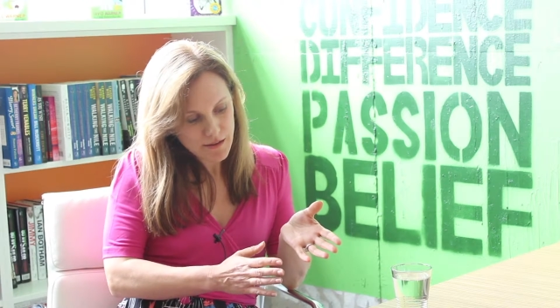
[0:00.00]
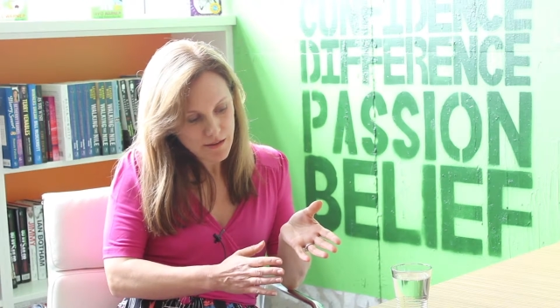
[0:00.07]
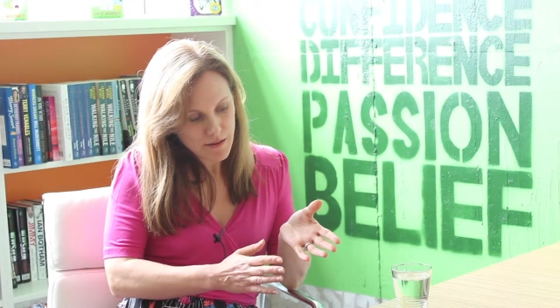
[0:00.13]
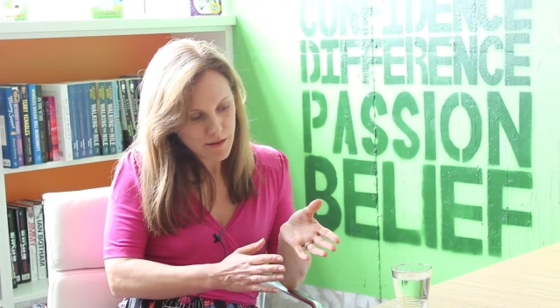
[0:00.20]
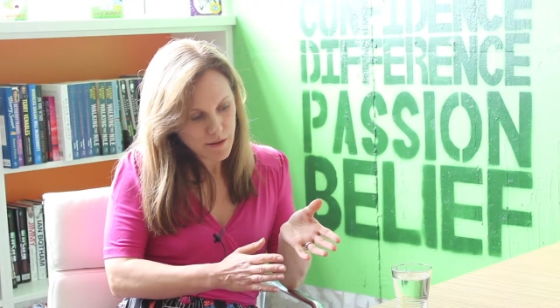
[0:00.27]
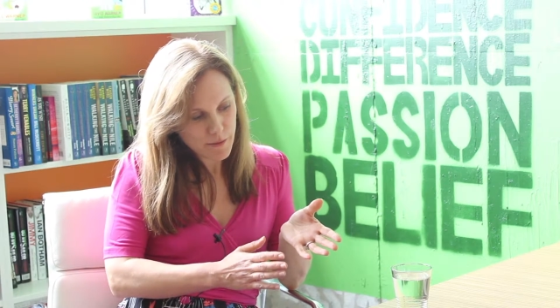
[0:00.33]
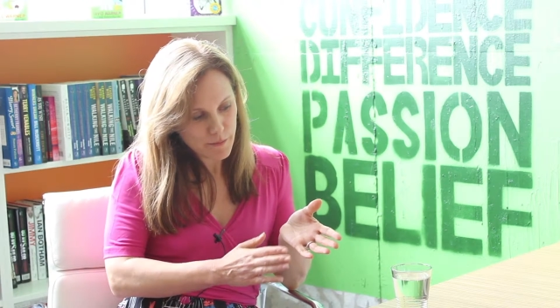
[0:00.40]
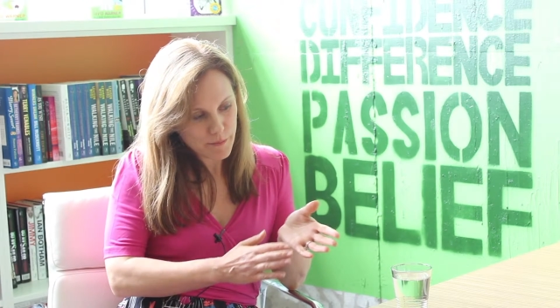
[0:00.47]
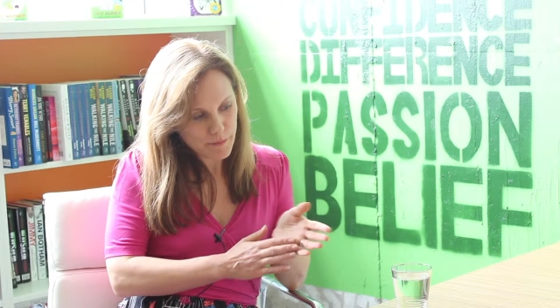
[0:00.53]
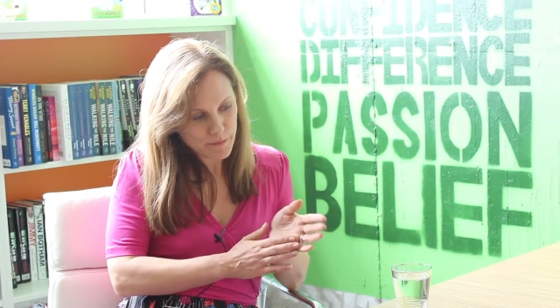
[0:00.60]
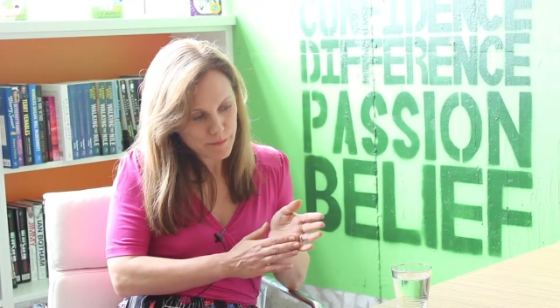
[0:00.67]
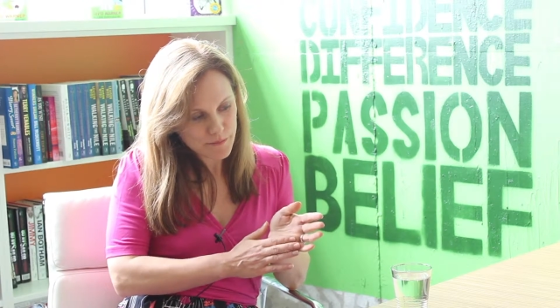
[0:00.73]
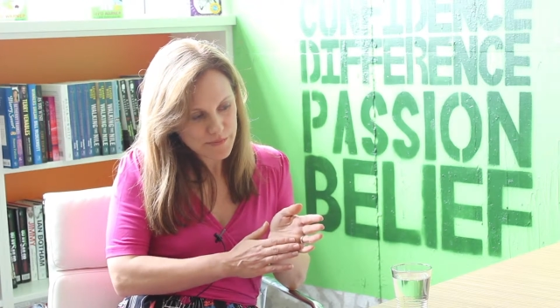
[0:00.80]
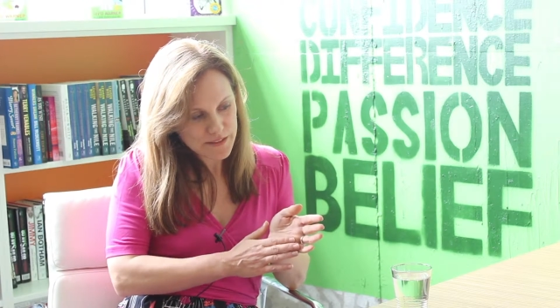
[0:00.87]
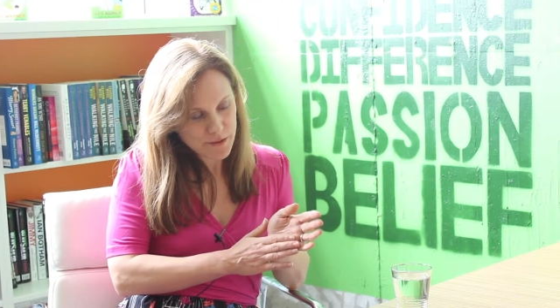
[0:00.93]

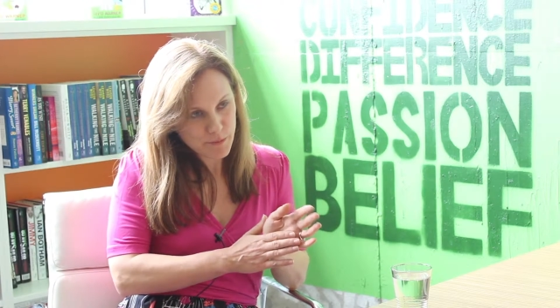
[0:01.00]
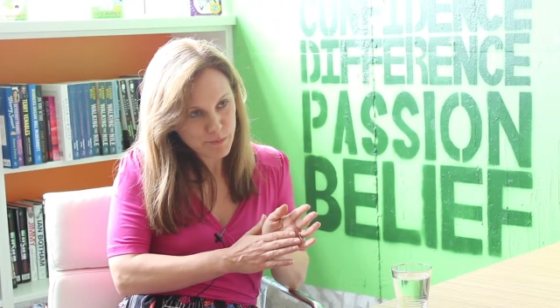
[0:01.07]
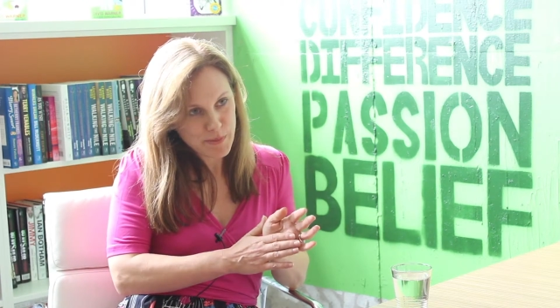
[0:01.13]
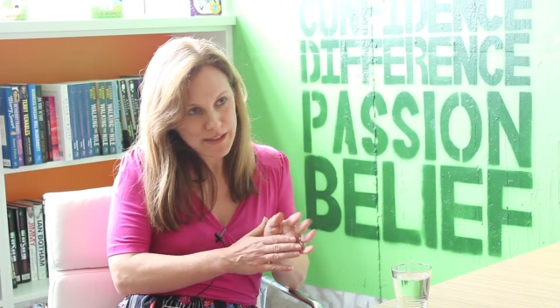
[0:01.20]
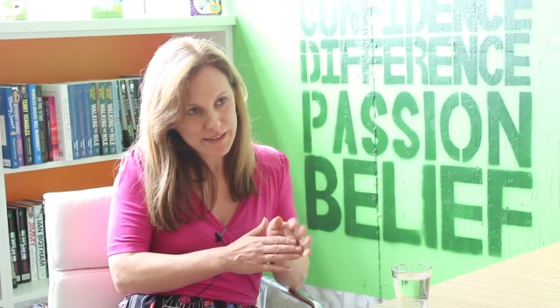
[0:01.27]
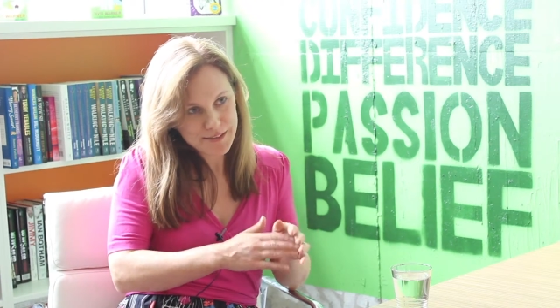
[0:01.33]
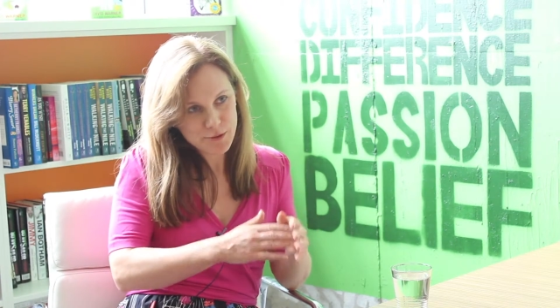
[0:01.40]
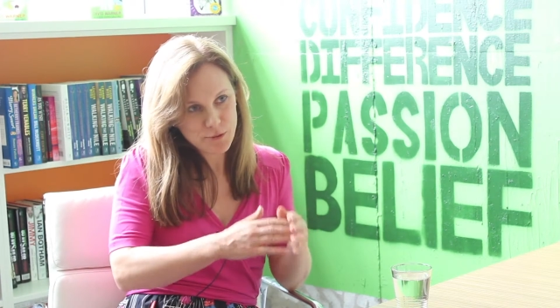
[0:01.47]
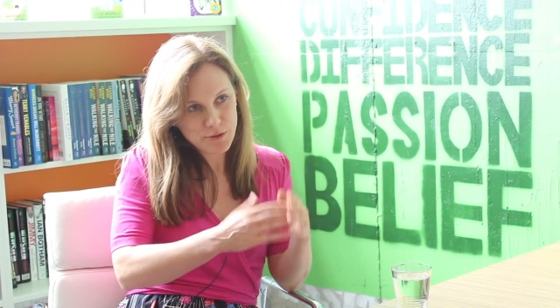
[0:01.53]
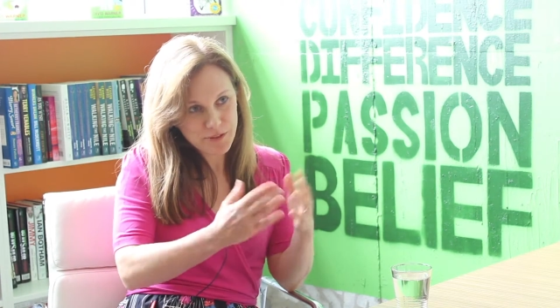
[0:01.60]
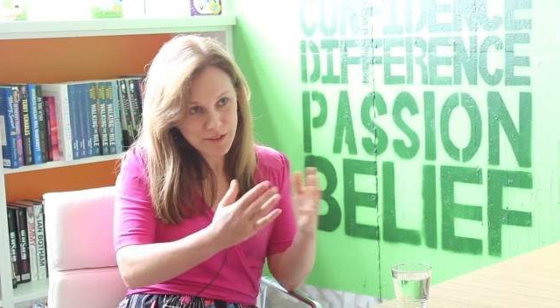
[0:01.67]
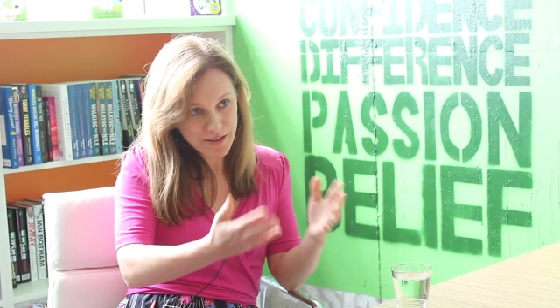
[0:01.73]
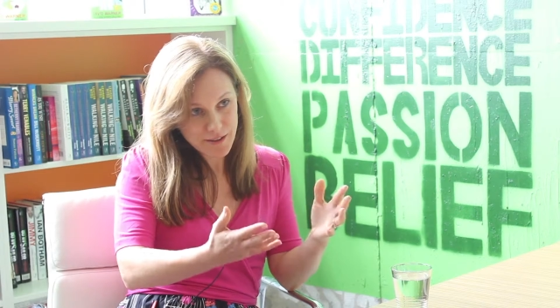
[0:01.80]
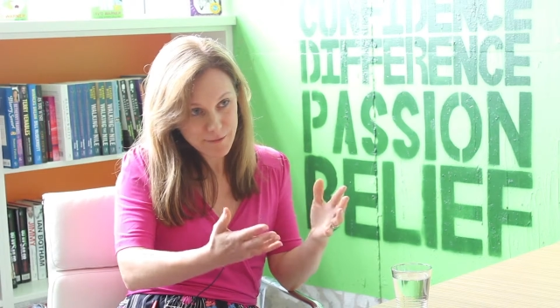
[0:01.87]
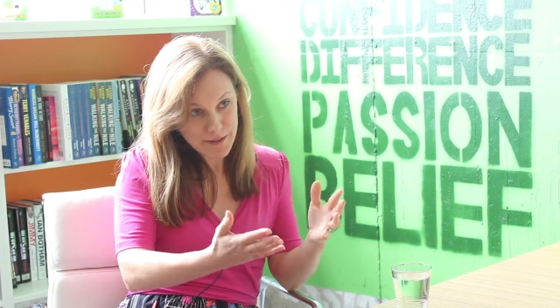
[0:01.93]
sort of based on
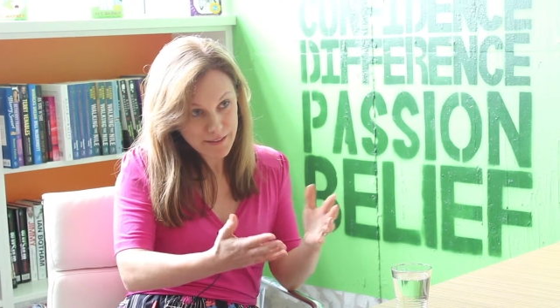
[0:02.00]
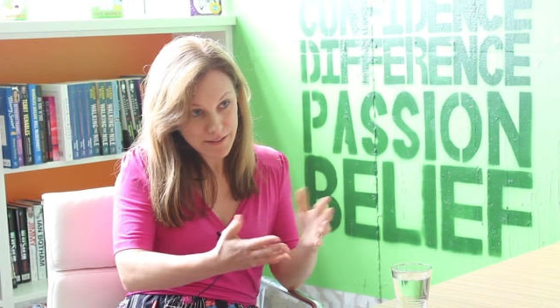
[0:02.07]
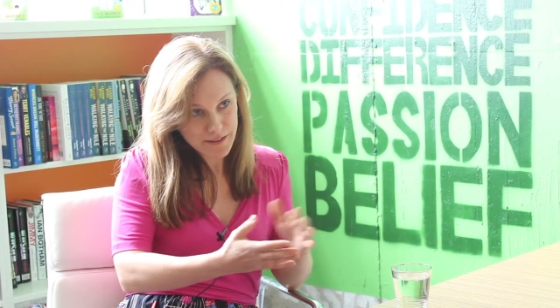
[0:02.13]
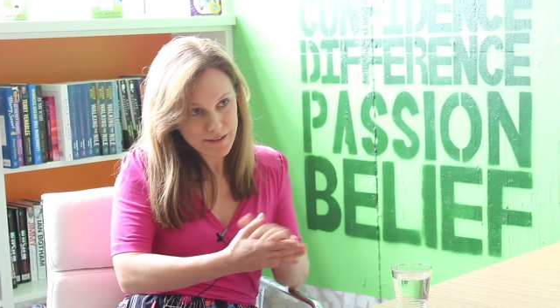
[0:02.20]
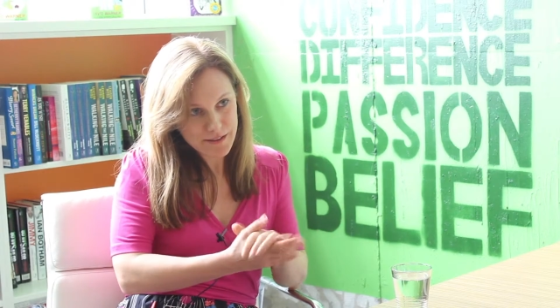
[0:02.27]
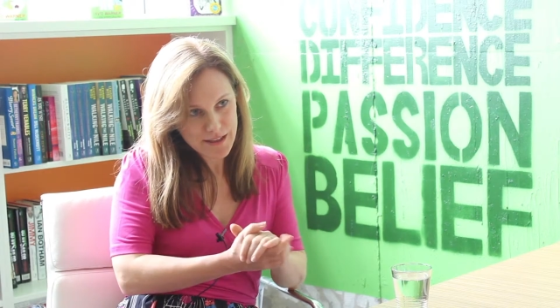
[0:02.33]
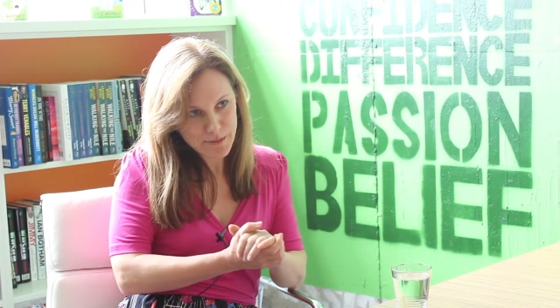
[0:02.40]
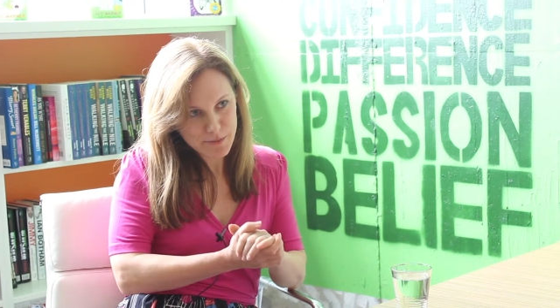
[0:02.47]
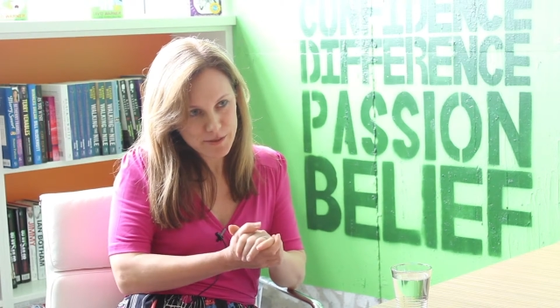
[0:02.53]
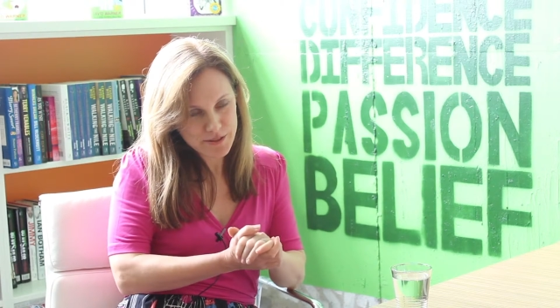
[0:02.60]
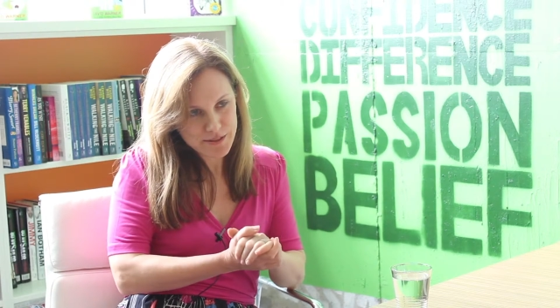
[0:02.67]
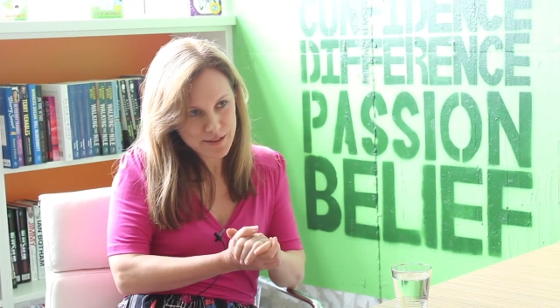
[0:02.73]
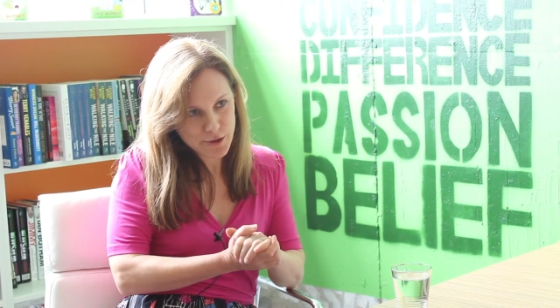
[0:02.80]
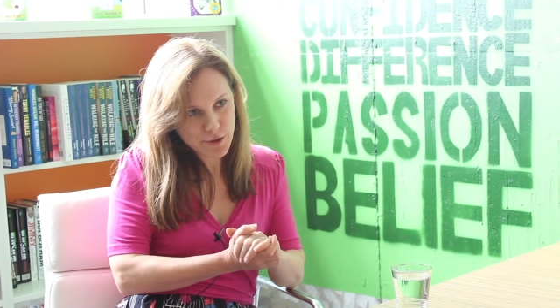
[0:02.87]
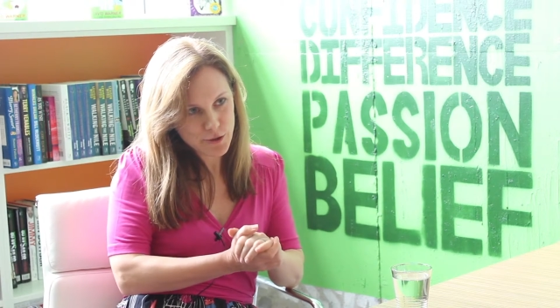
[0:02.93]
an event that had happened
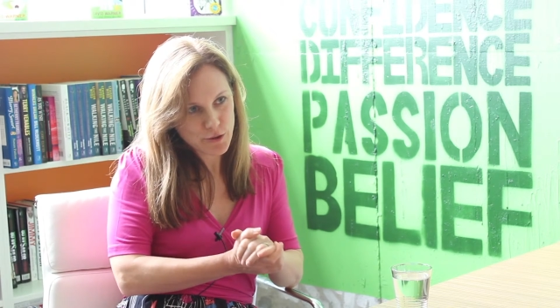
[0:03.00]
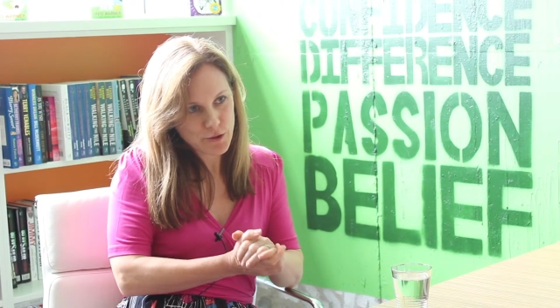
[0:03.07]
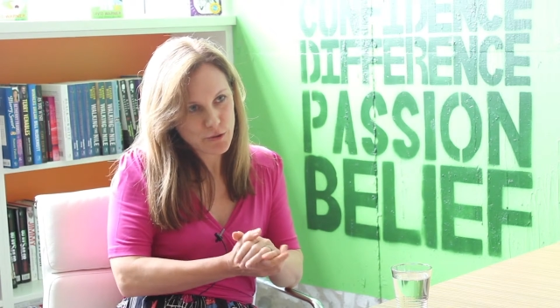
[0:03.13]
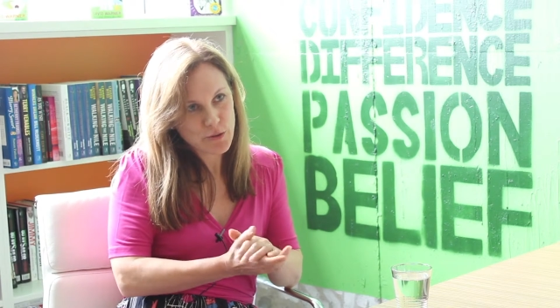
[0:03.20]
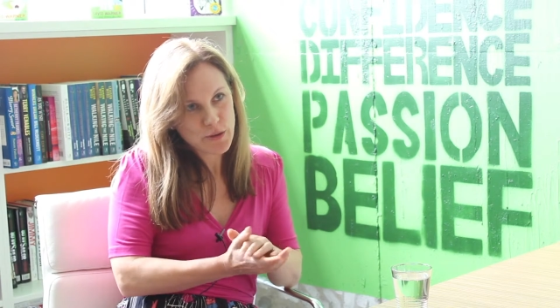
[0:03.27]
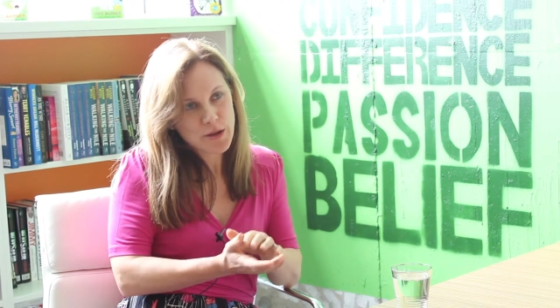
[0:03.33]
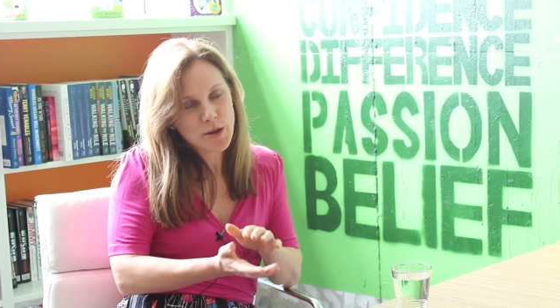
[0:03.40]
to you,